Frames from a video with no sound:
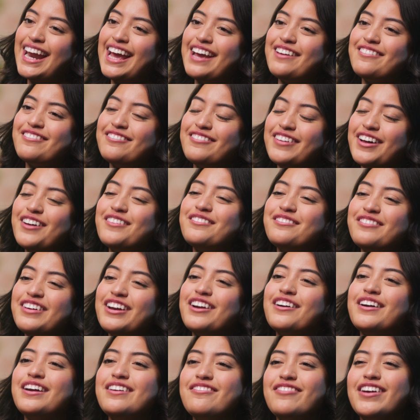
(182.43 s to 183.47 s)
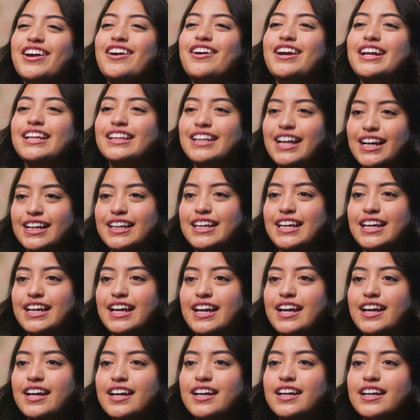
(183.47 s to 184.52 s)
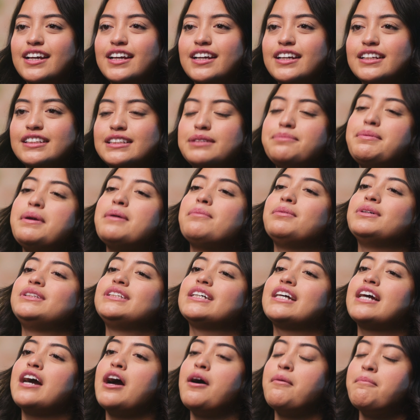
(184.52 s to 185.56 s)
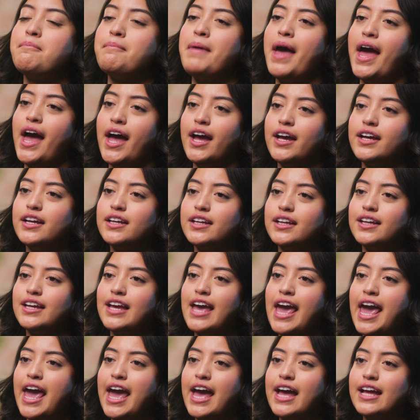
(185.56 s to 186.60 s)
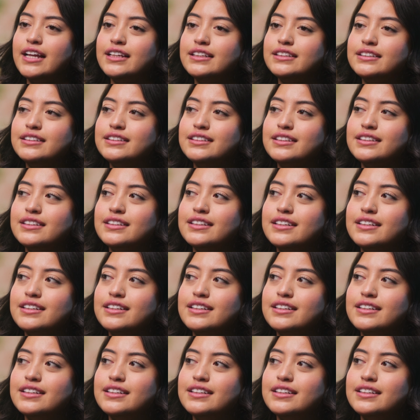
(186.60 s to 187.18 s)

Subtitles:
I felt very, very lucky to be able to come back and